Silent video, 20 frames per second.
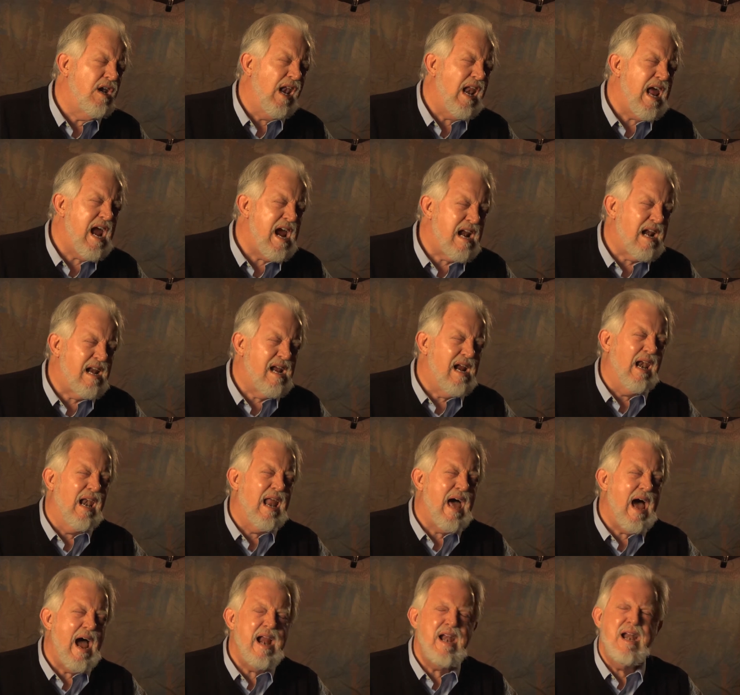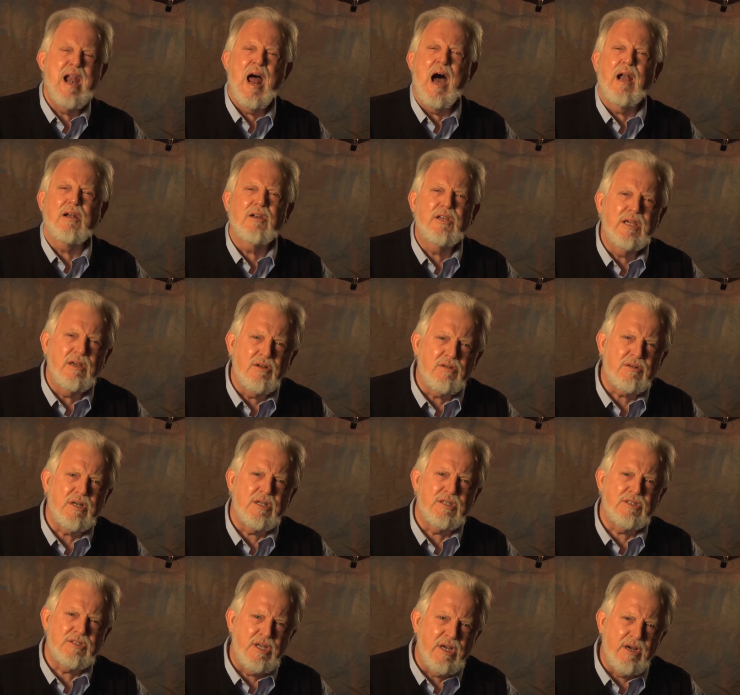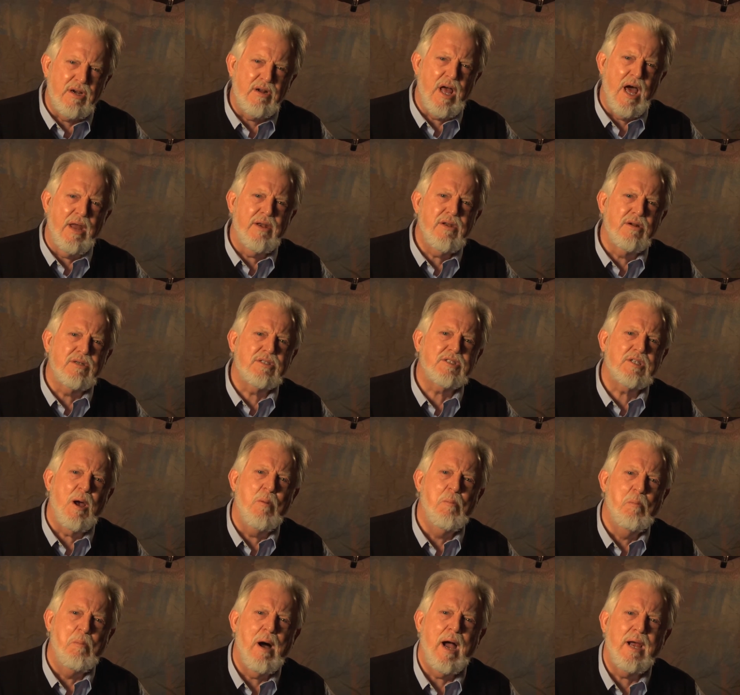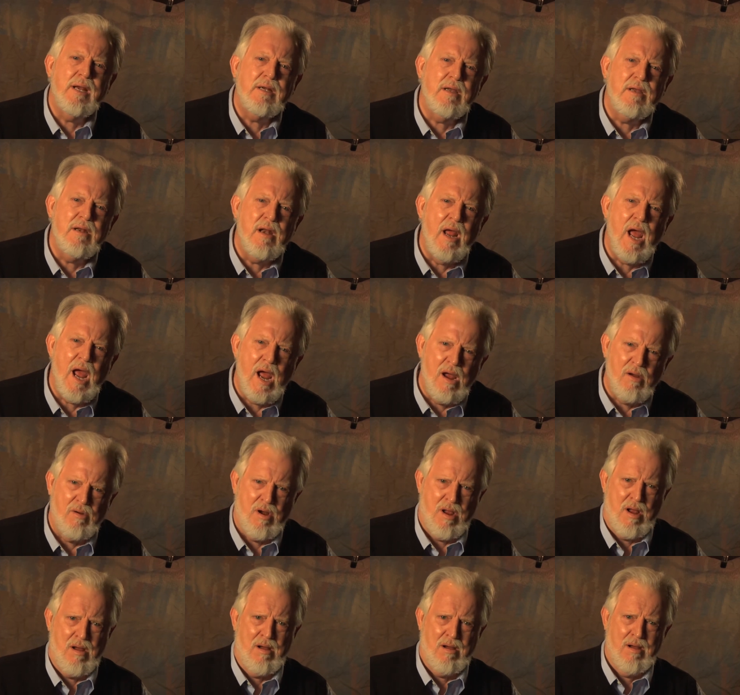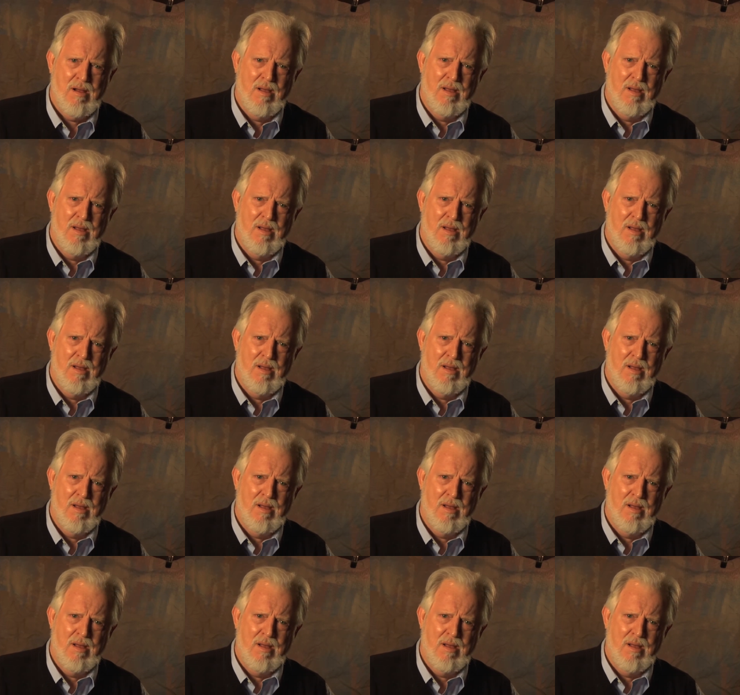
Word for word: lady lie not guiltless here under some biting error.